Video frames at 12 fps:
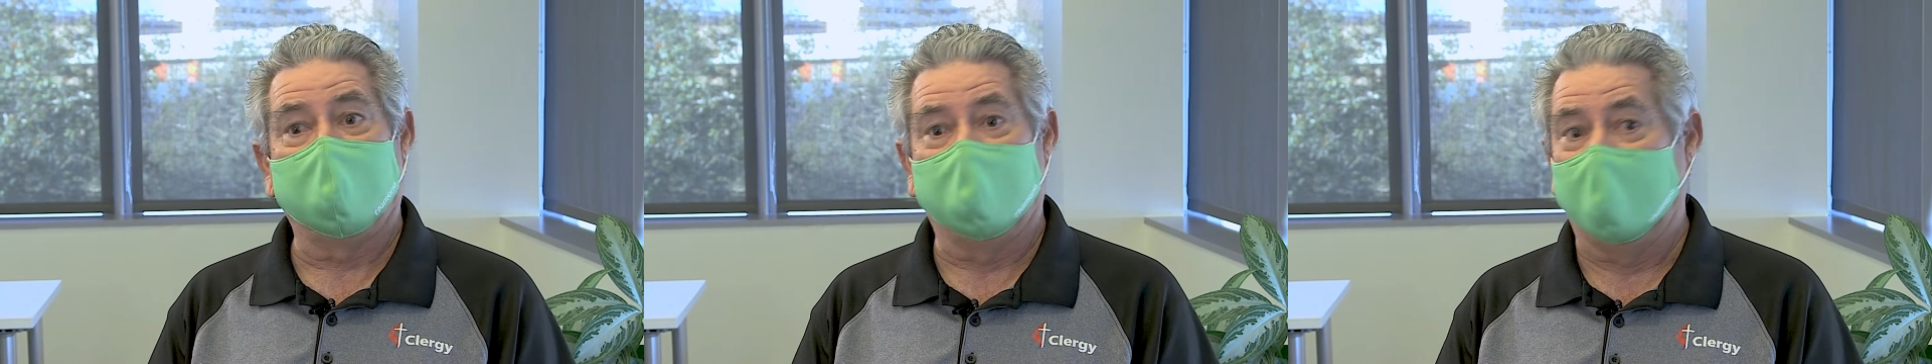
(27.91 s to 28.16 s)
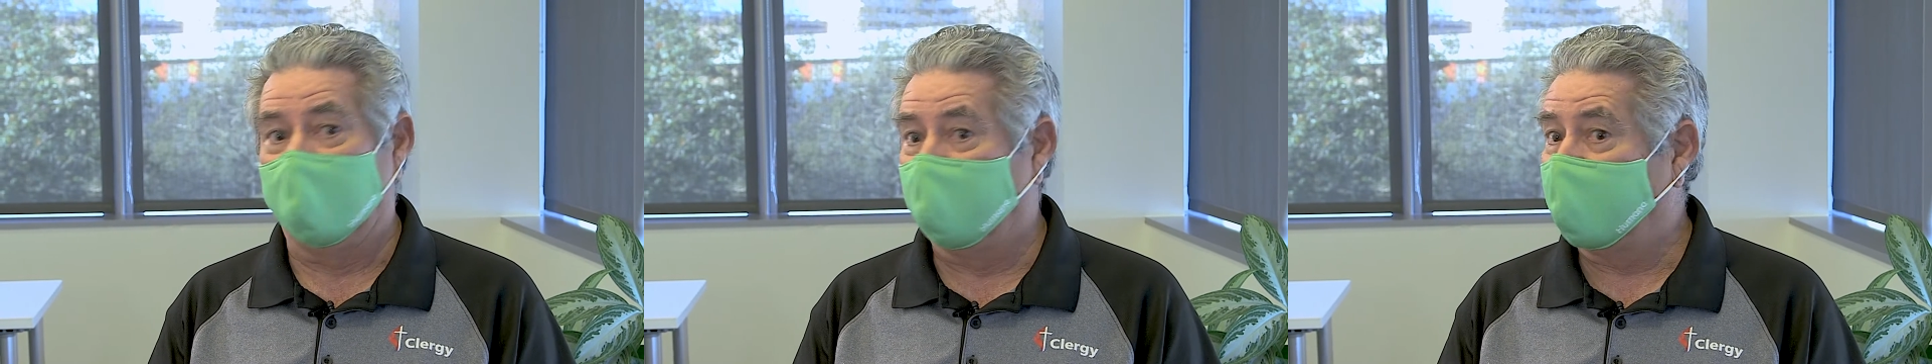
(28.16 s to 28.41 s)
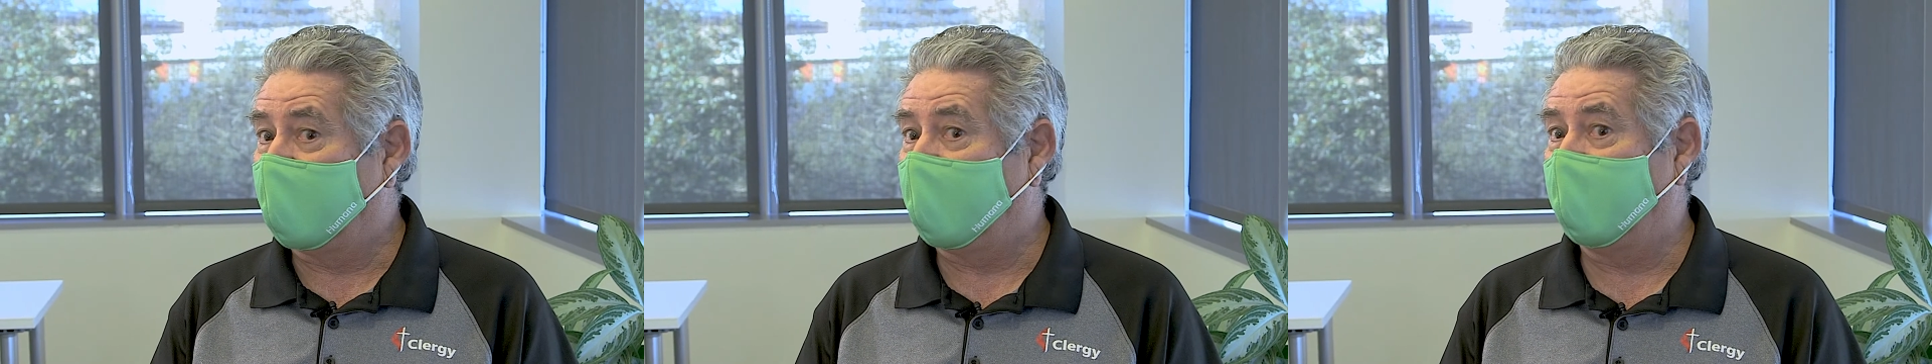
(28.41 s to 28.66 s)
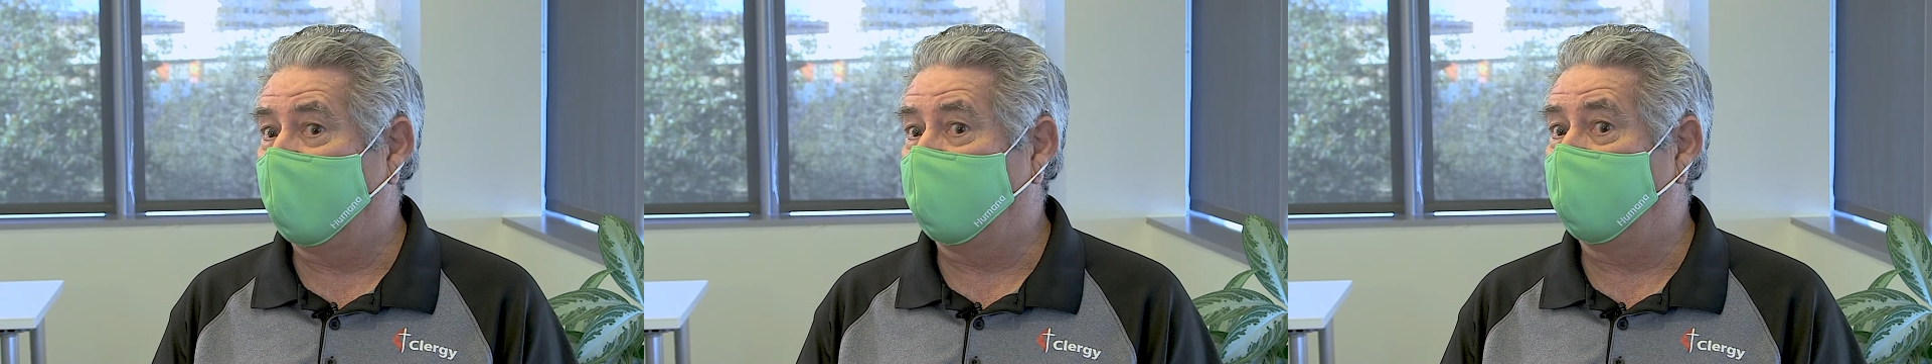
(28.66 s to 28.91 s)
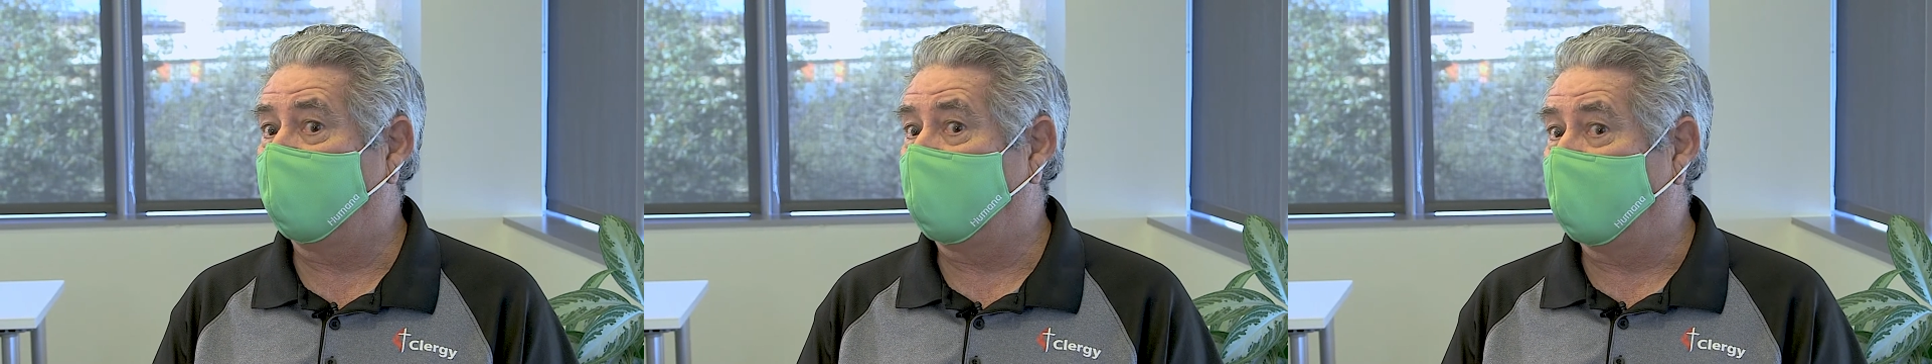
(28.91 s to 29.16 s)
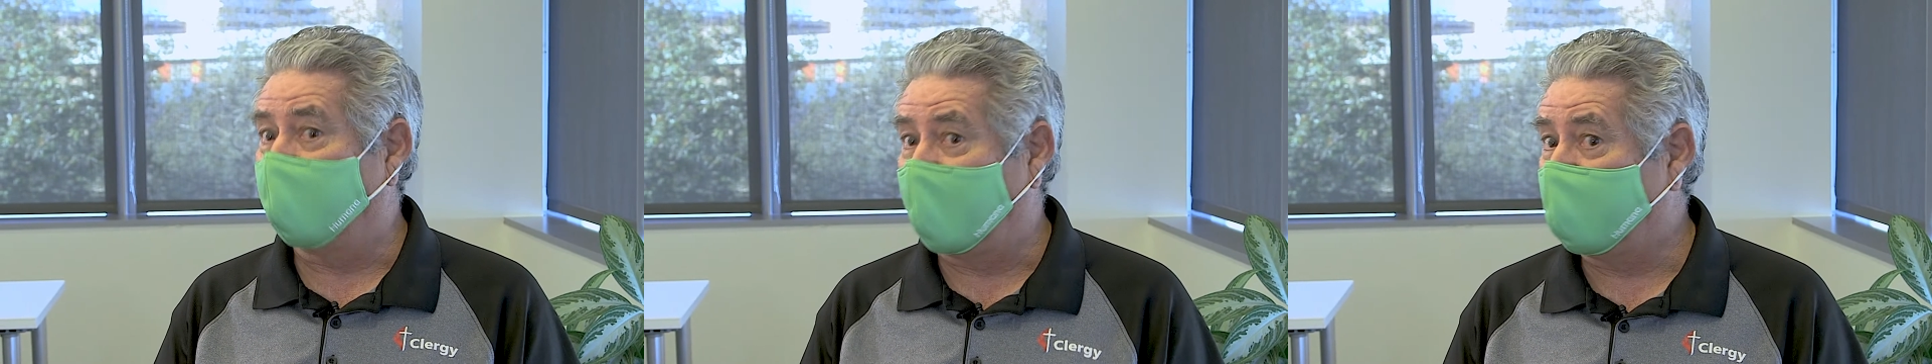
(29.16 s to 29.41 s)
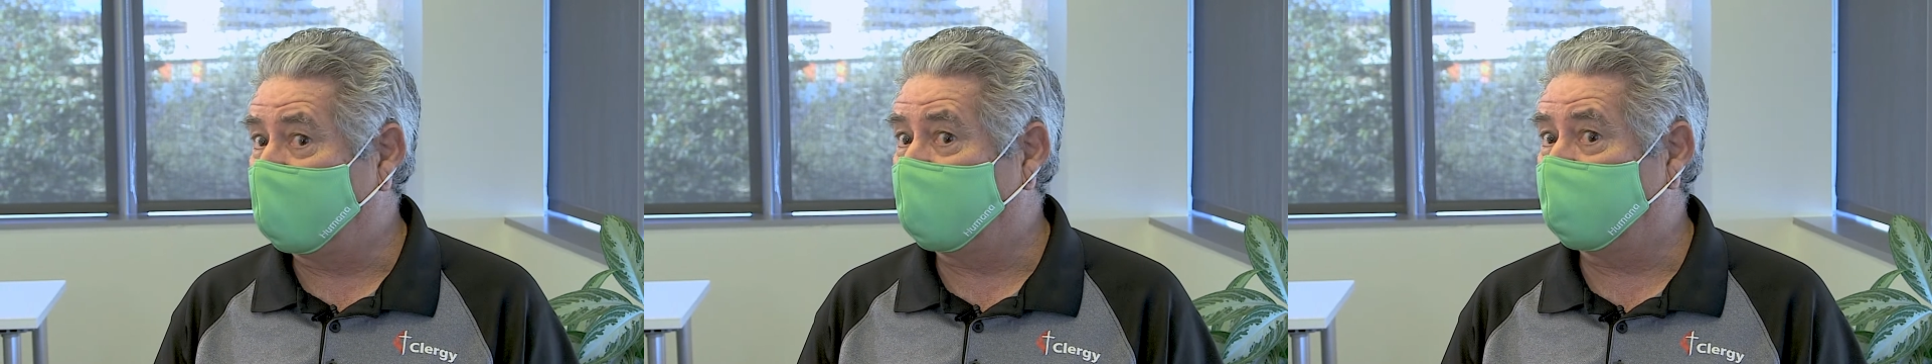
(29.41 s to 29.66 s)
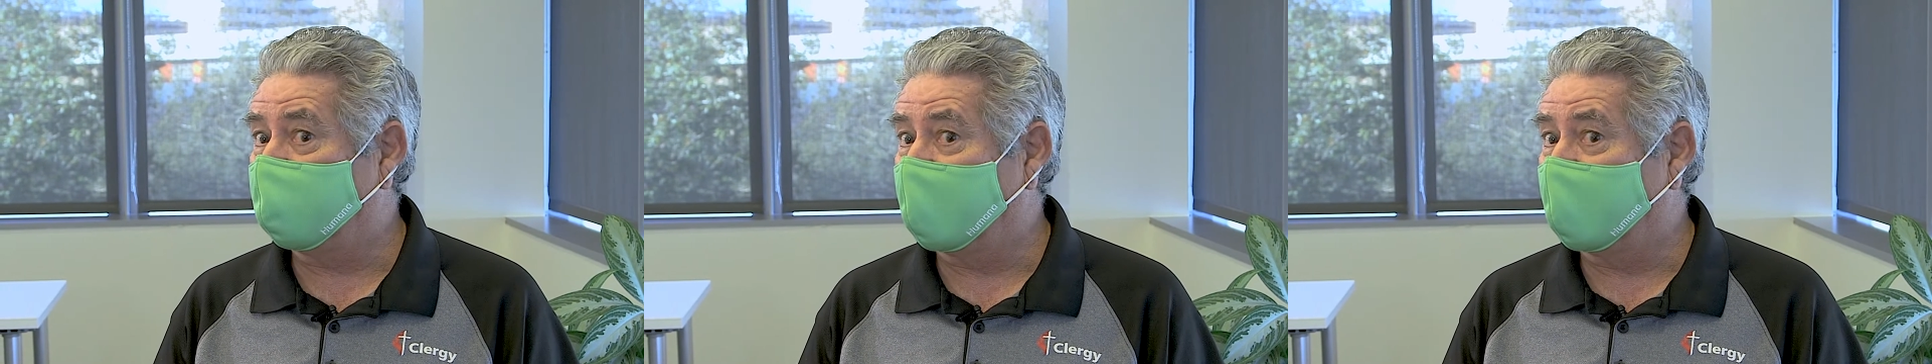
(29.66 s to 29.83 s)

They don't have providers